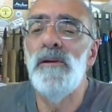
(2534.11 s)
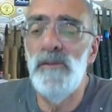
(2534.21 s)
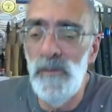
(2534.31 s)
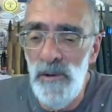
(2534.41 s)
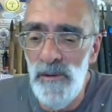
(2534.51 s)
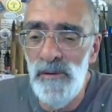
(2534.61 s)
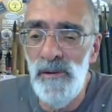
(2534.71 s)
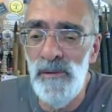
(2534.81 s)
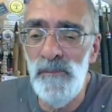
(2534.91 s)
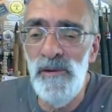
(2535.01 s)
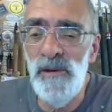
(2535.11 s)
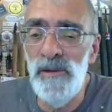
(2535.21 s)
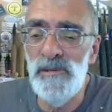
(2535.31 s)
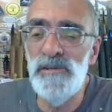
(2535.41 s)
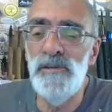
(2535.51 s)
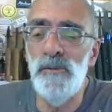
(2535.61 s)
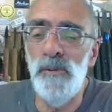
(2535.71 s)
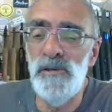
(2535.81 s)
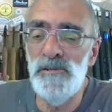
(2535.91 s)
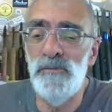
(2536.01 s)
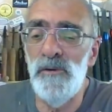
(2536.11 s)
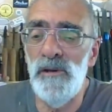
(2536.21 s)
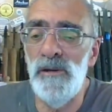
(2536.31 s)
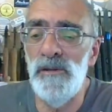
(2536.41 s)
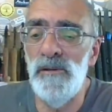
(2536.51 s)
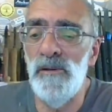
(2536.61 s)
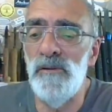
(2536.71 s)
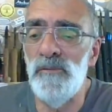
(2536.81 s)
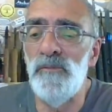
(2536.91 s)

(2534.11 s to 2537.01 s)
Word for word: Well, um, in answer to your question regarding uh,